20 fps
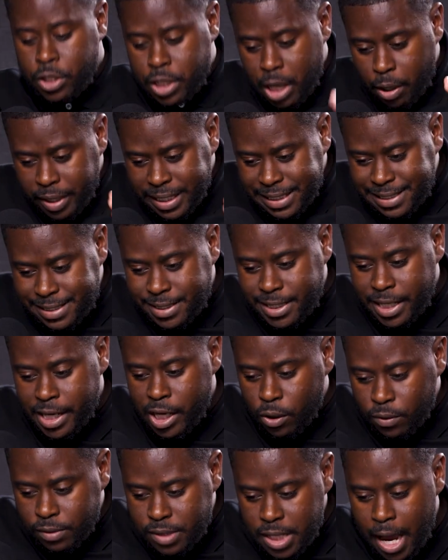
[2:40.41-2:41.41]
There is
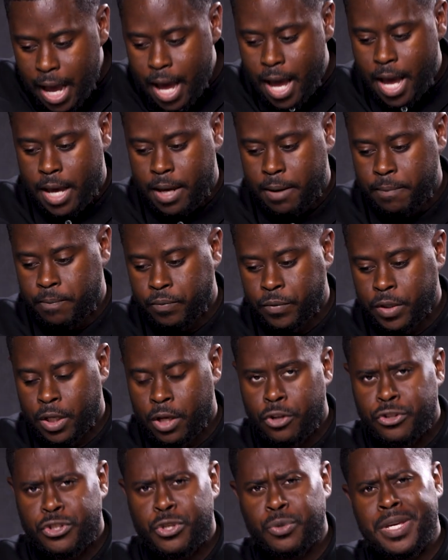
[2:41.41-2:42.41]
still time
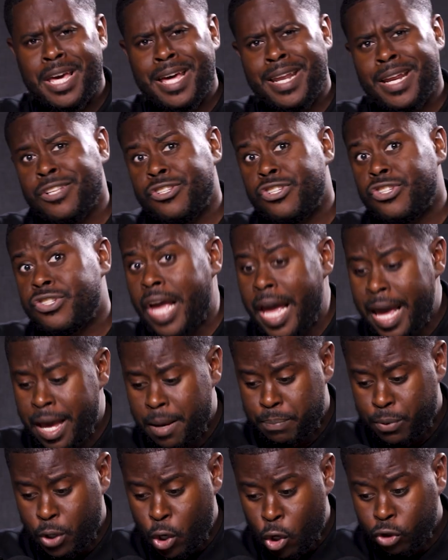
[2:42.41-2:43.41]
to get in shape,